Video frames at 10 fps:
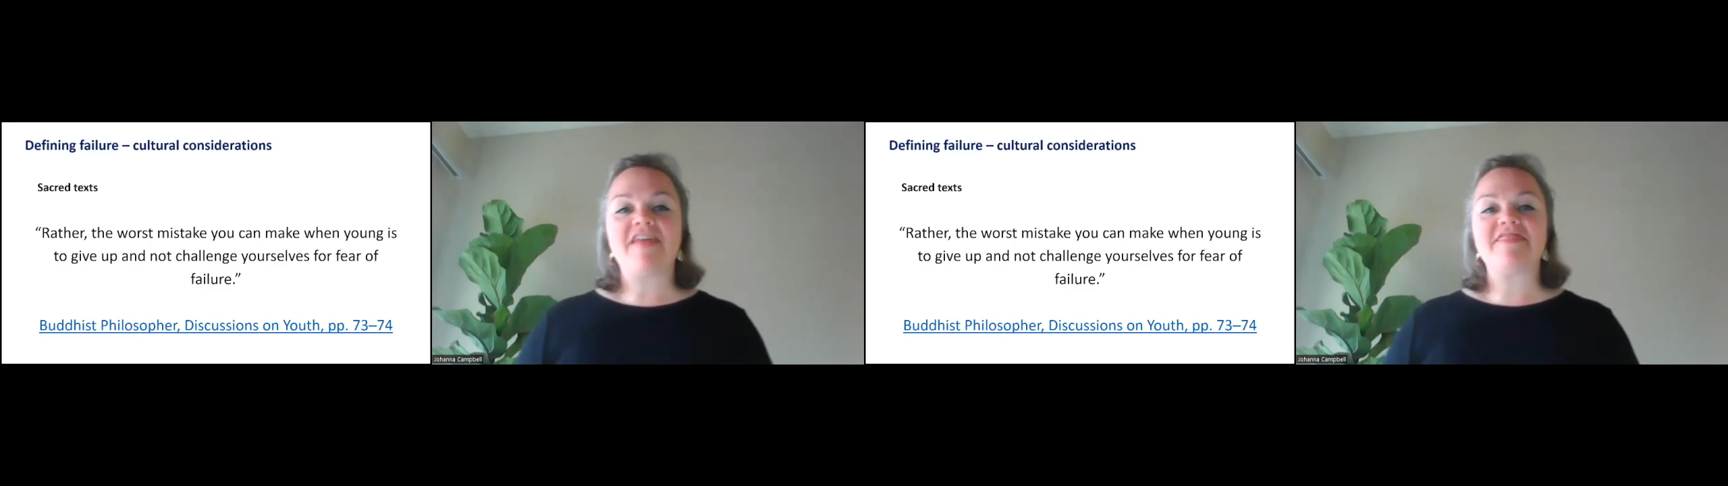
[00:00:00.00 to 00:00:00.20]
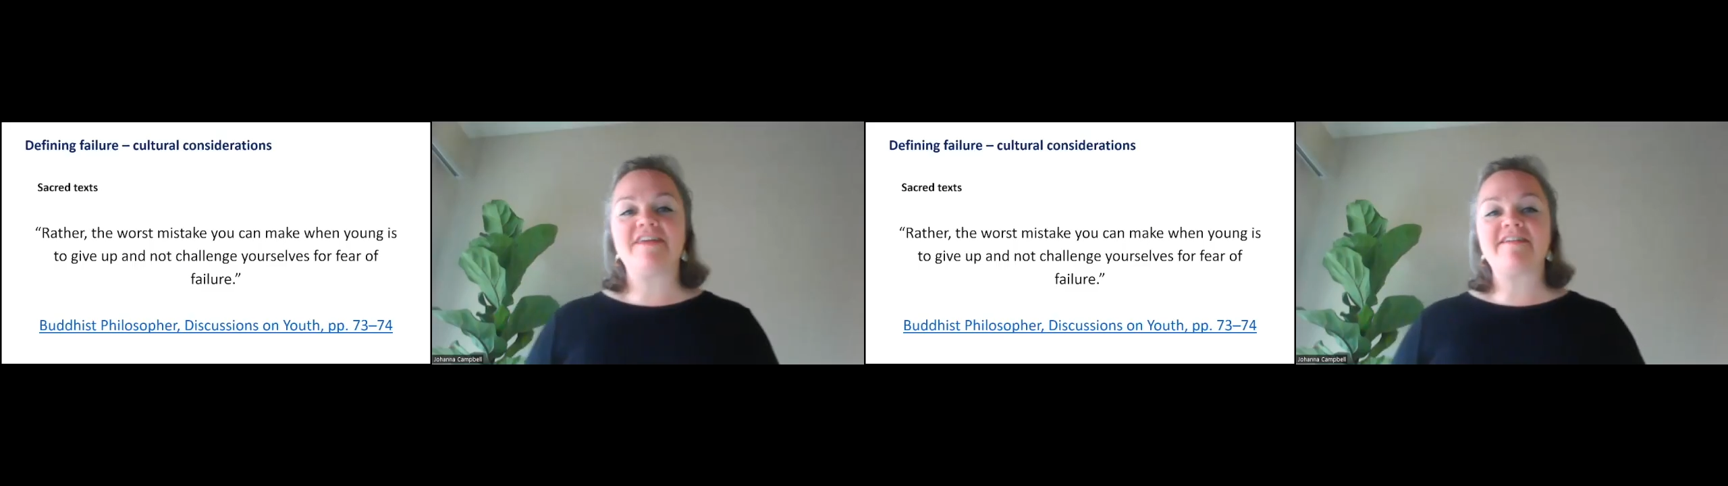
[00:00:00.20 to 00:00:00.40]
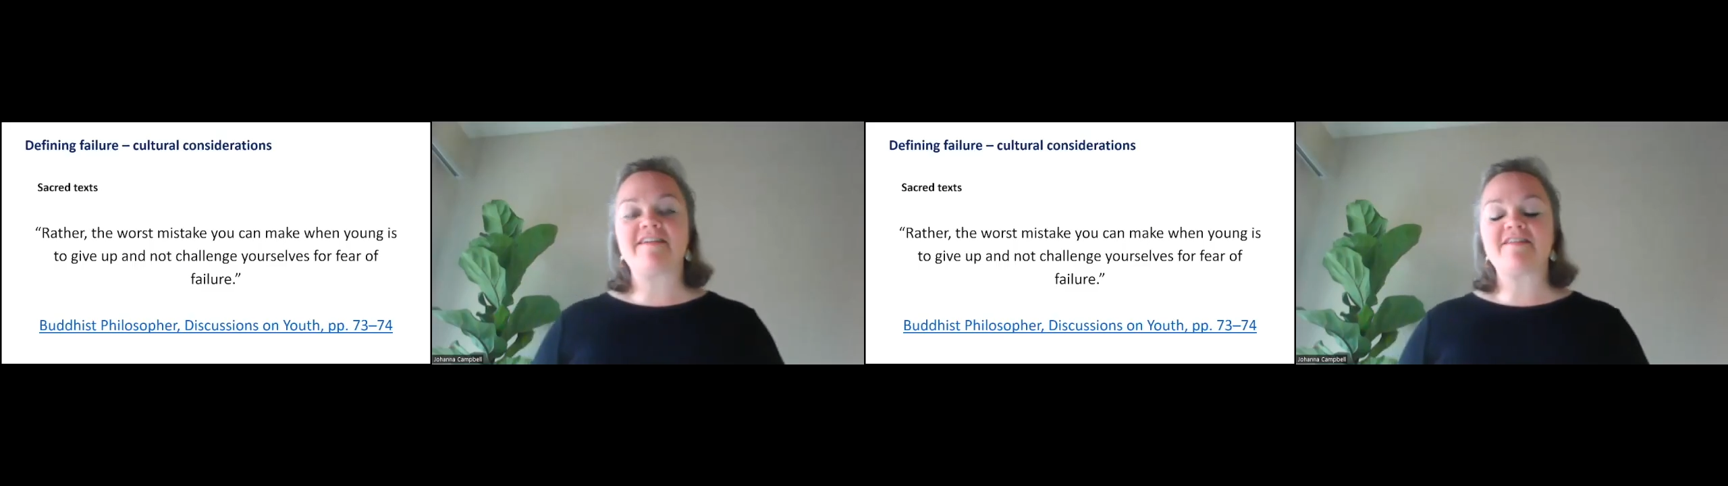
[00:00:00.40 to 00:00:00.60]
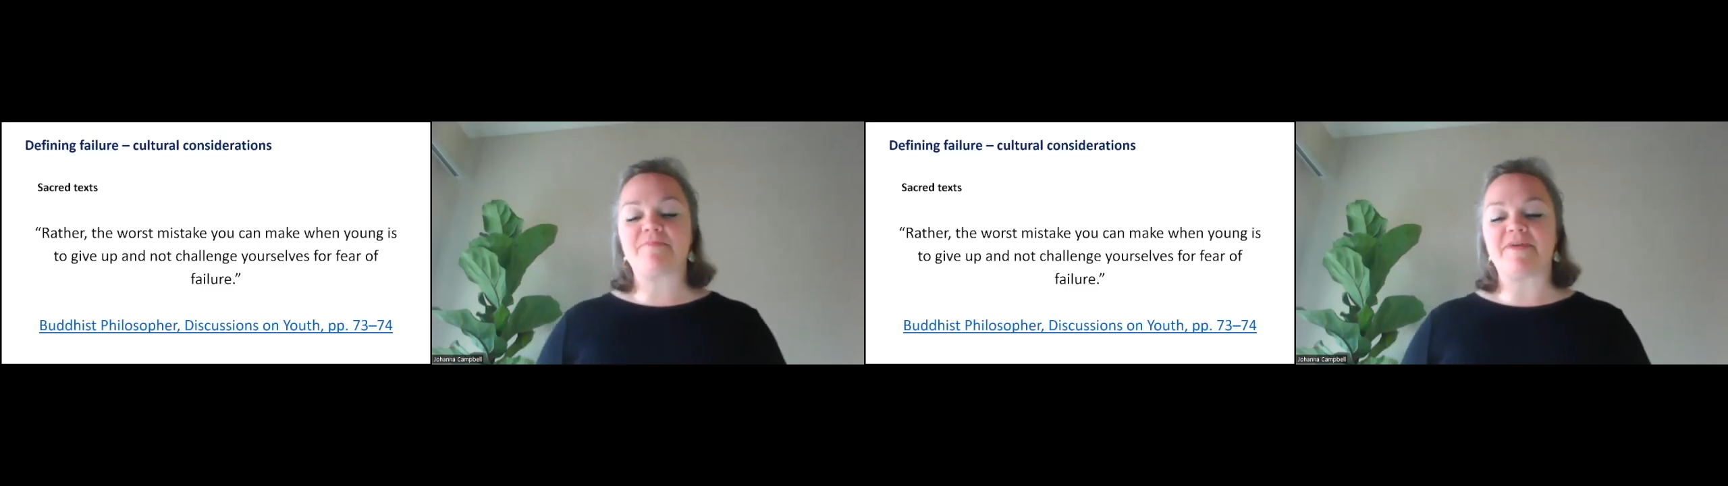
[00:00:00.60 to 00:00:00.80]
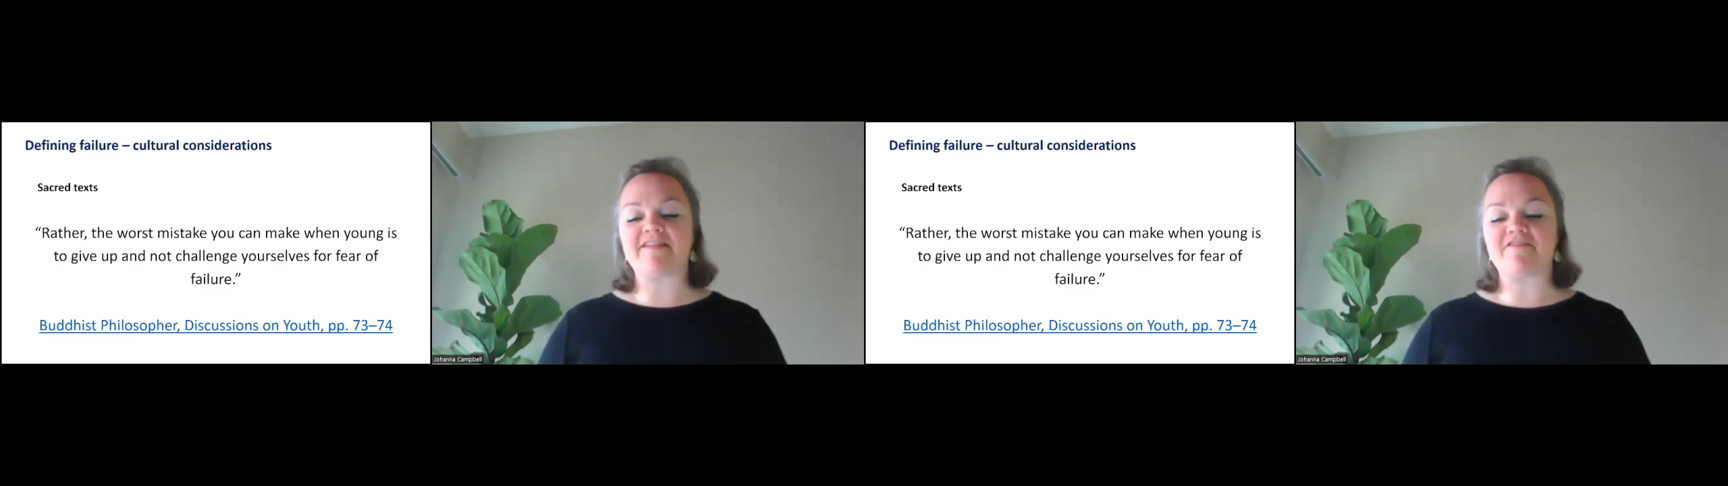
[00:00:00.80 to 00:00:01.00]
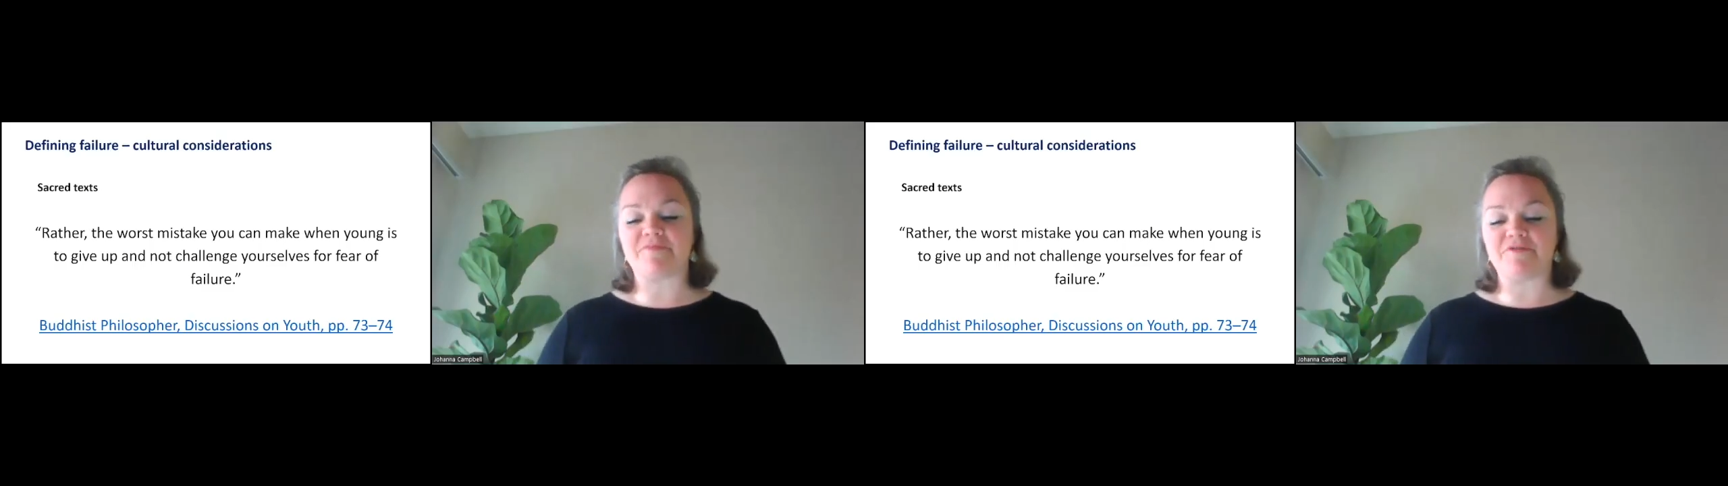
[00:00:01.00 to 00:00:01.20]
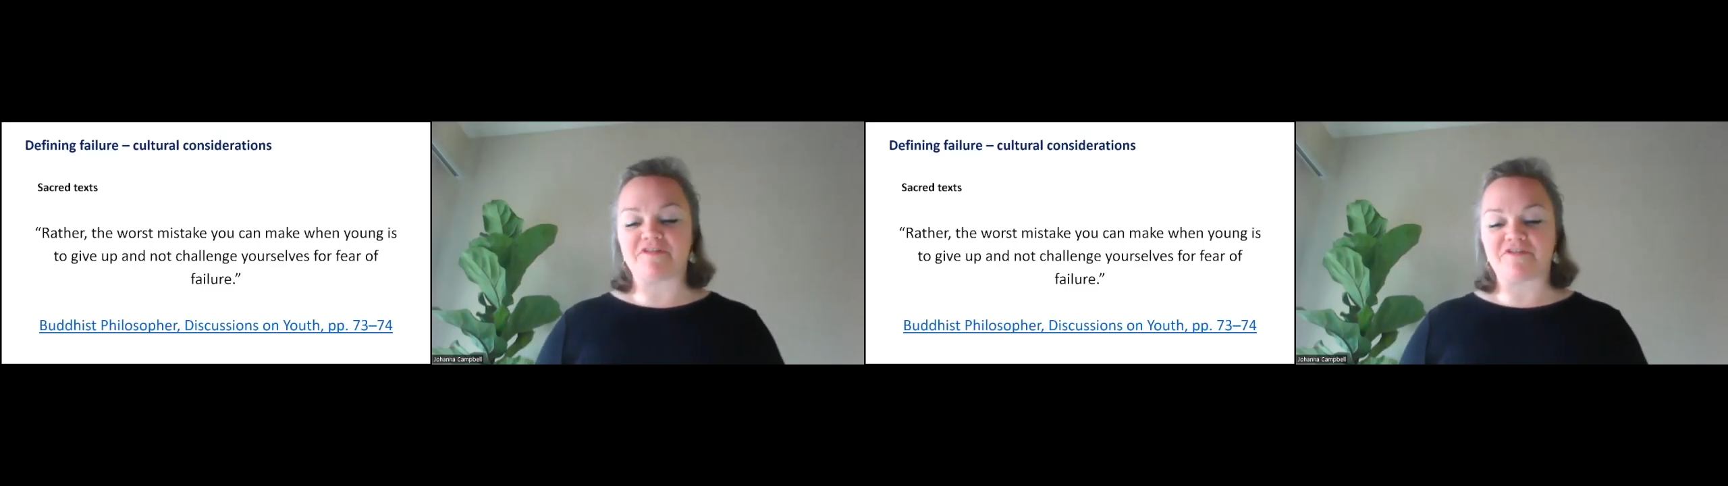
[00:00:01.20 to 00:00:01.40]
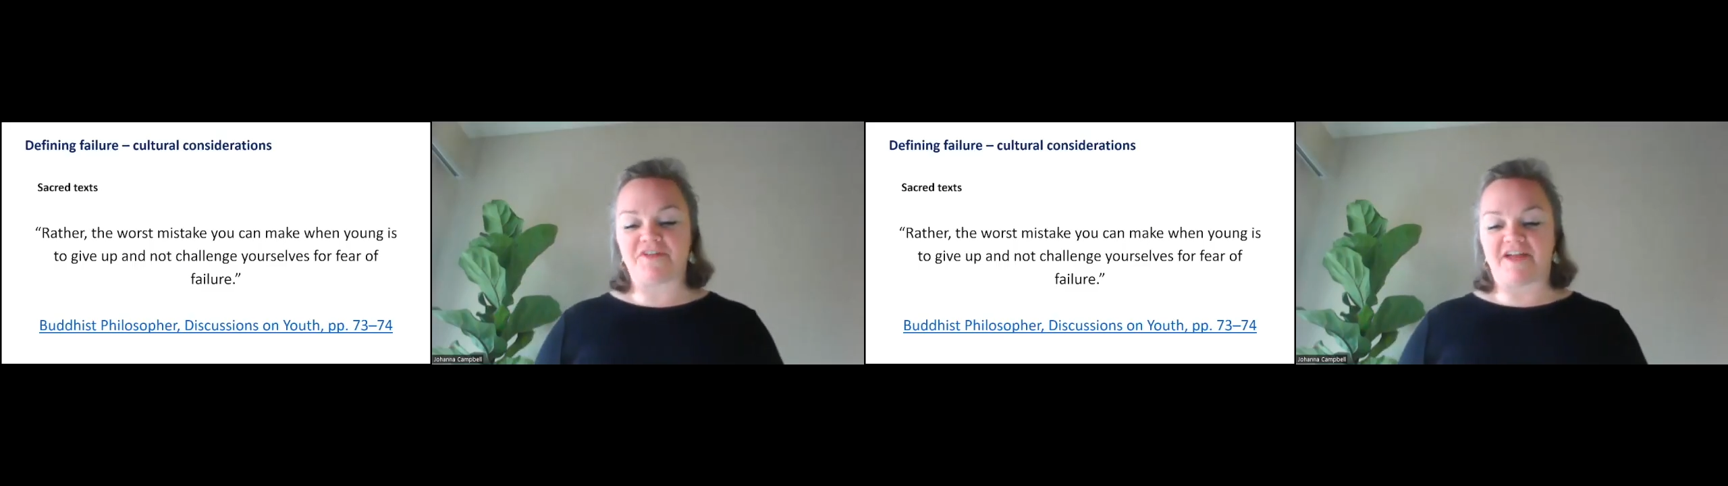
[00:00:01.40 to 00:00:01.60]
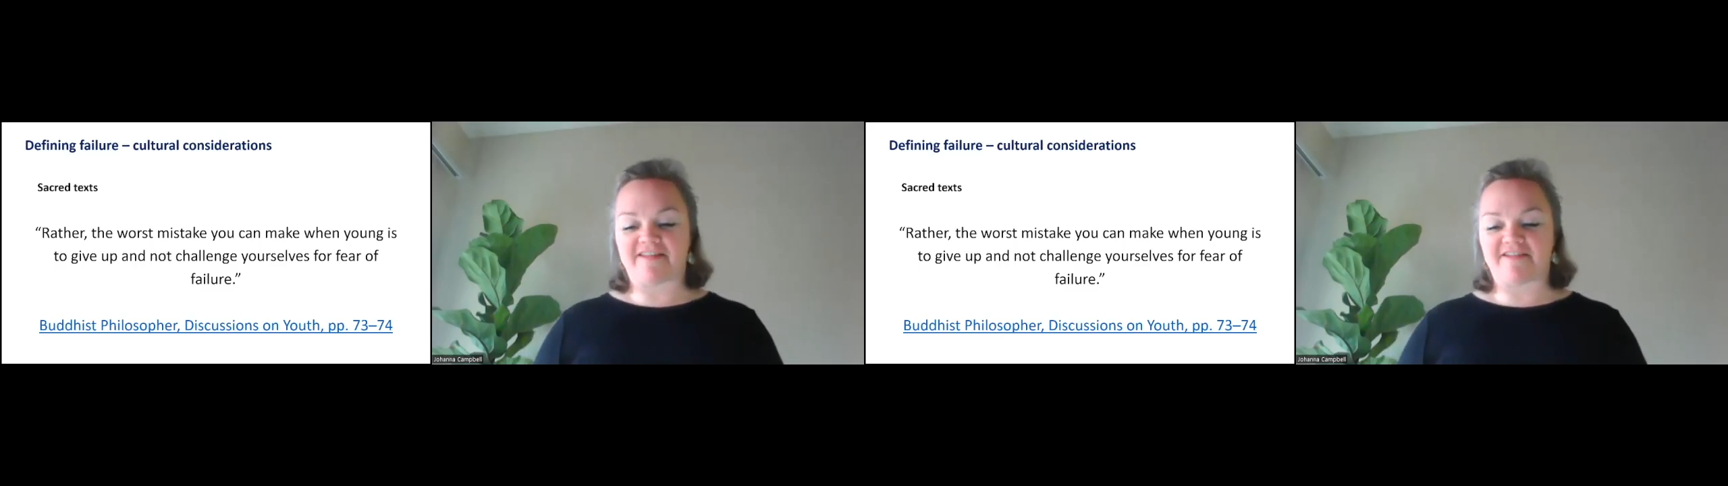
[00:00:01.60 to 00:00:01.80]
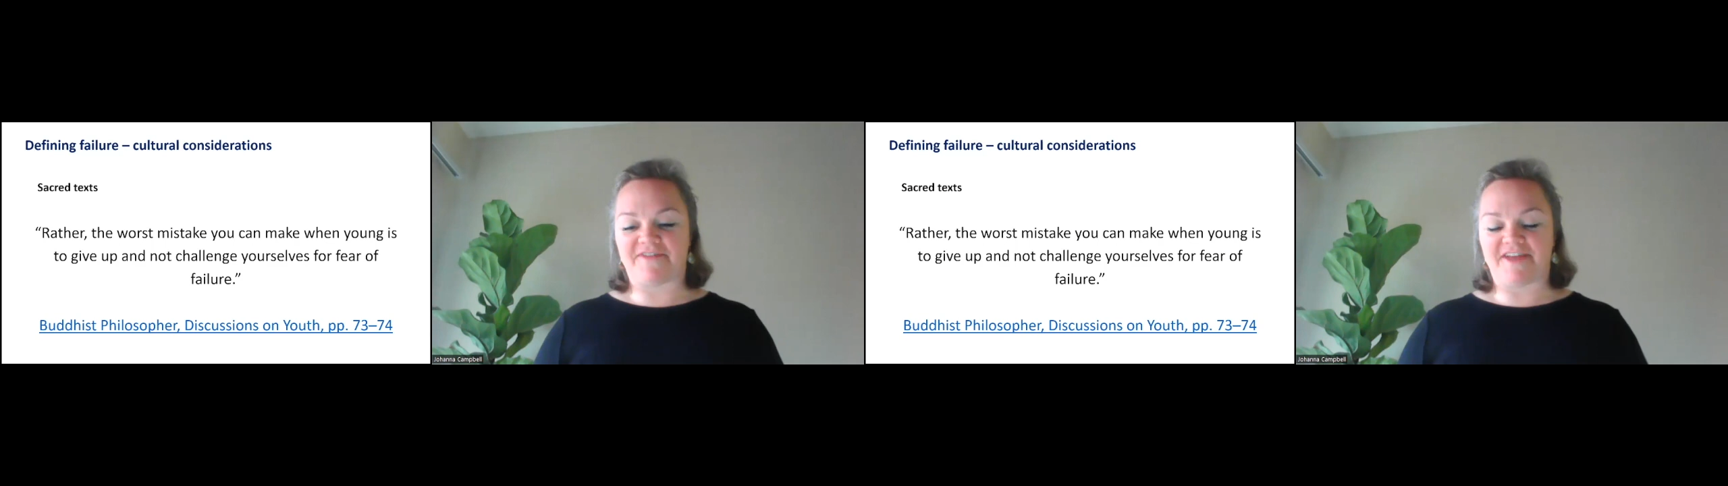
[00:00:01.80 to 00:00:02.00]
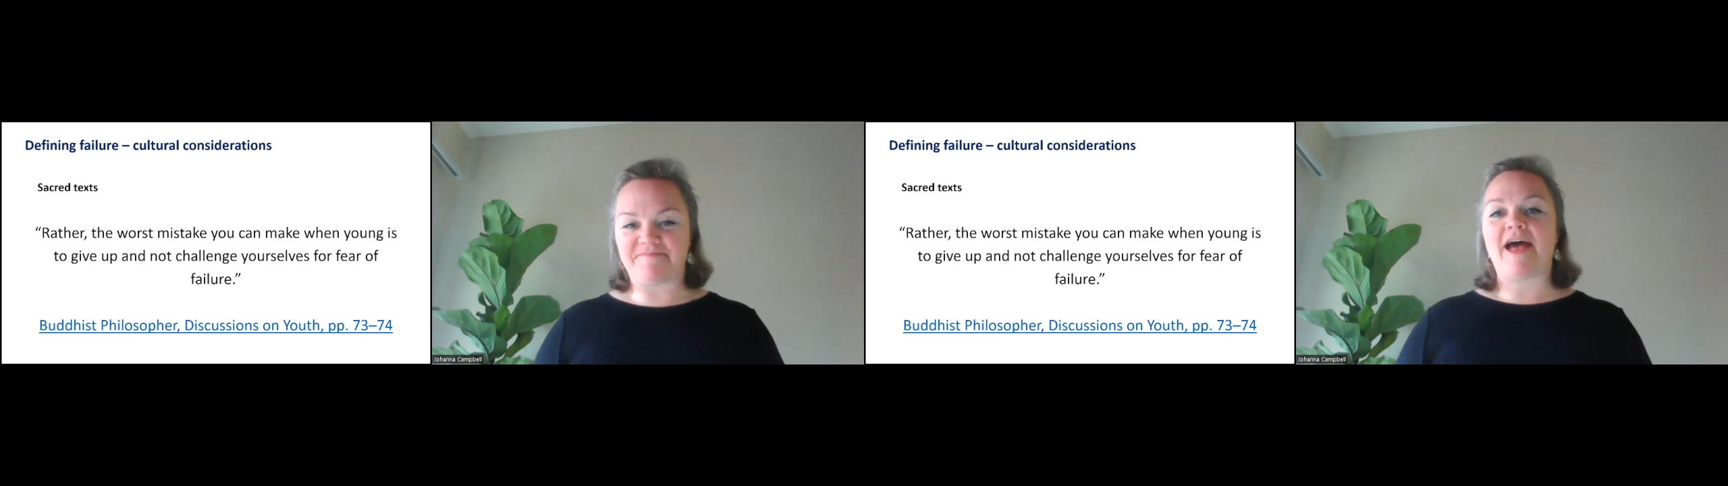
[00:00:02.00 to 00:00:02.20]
This is a piece of Buddhist philosophy.